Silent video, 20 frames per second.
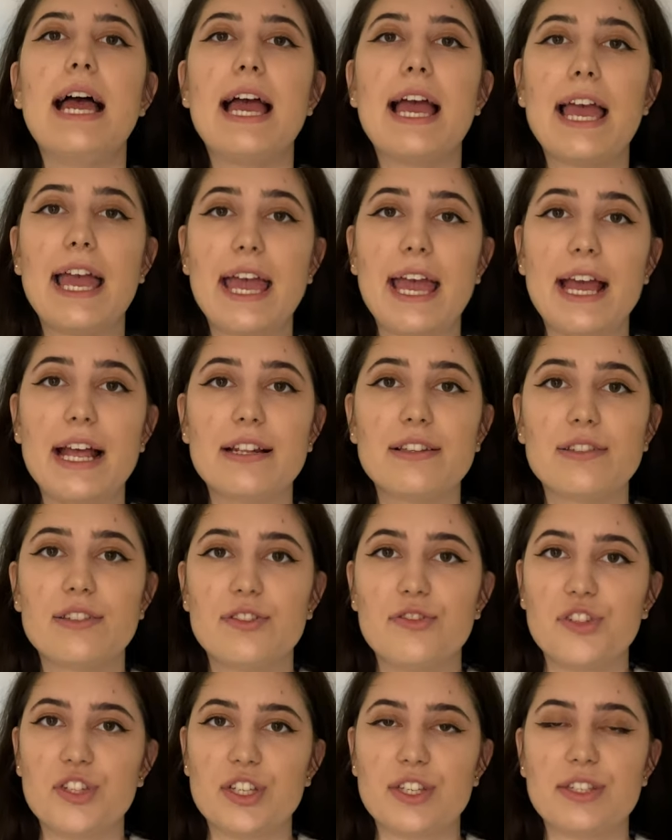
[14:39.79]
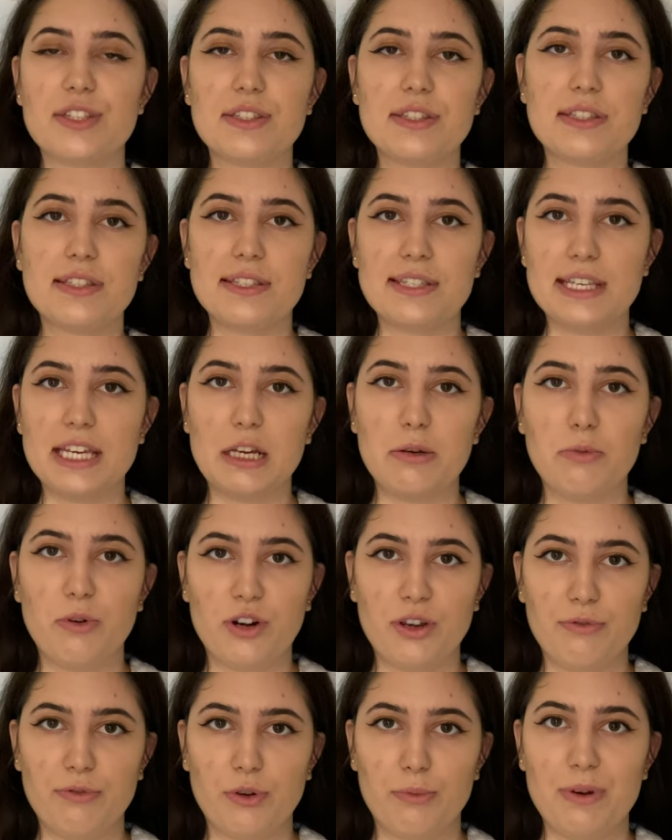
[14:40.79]
and just seek more
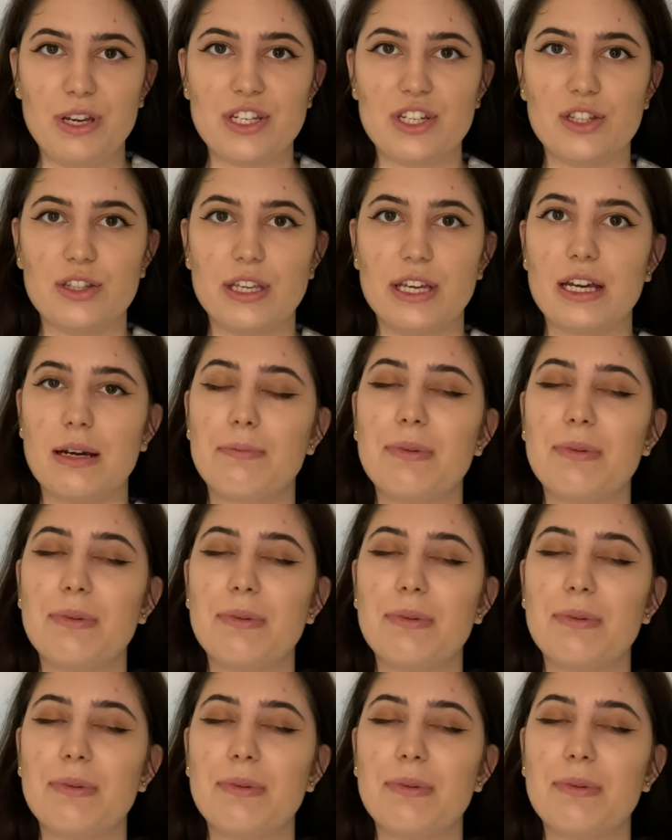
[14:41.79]
information there